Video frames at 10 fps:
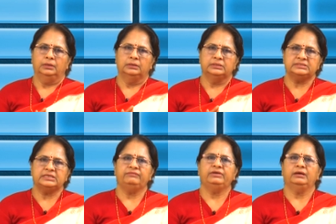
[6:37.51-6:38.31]

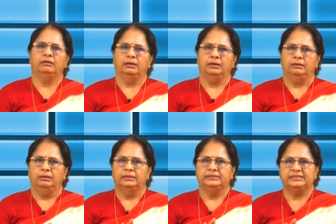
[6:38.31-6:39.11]
Receiving
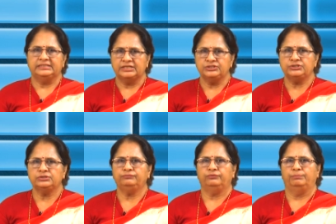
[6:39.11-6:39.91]
a
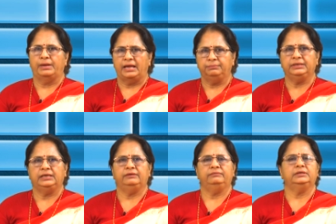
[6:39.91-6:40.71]
detention for bad
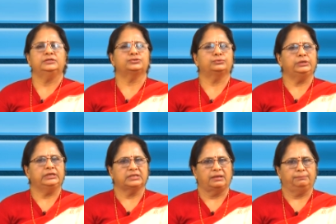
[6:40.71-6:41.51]
behavior is good
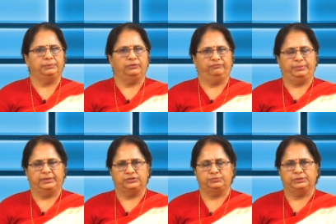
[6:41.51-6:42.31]
example of
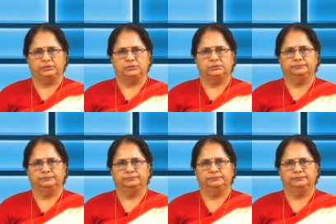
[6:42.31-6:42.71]
punishment.